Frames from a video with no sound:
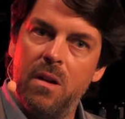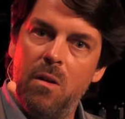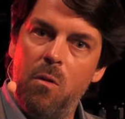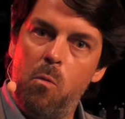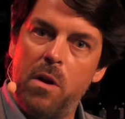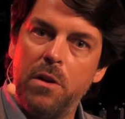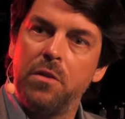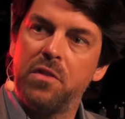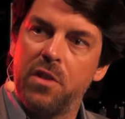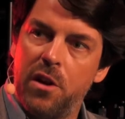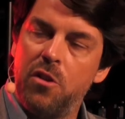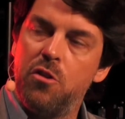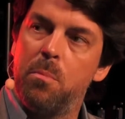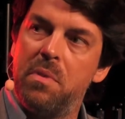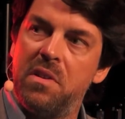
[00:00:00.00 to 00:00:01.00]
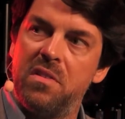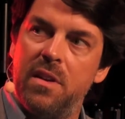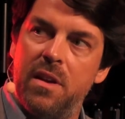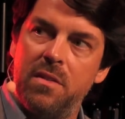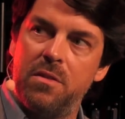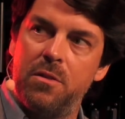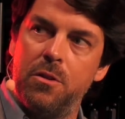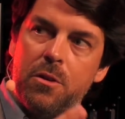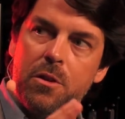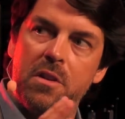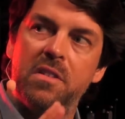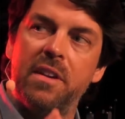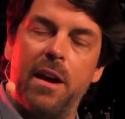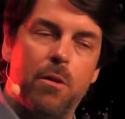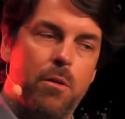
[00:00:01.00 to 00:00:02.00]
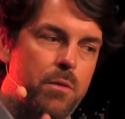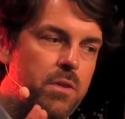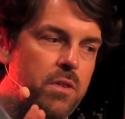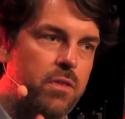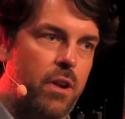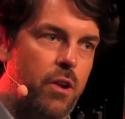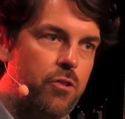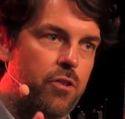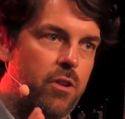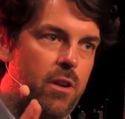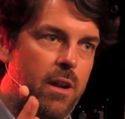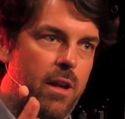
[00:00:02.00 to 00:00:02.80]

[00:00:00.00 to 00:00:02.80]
when you started your business, the title of the session,